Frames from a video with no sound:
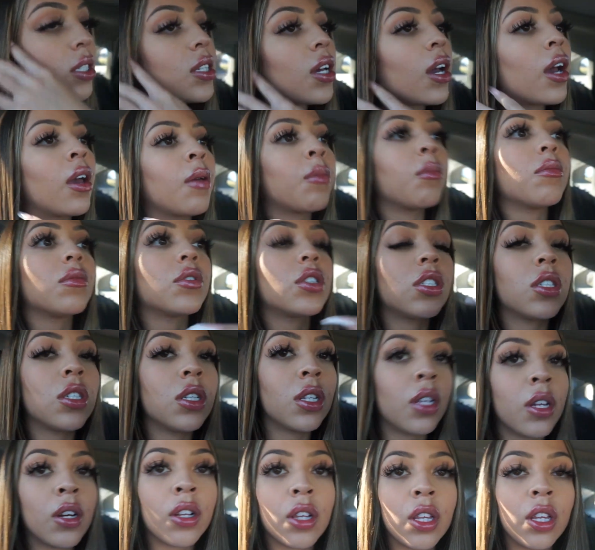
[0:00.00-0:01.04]
time she
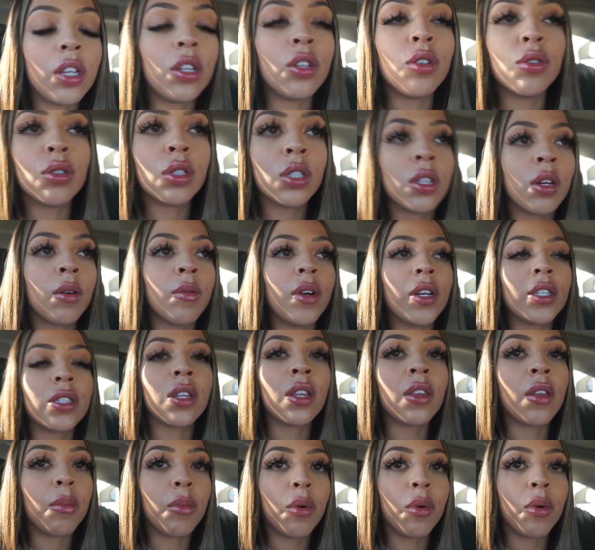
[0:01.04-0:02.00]
literally used the rest of the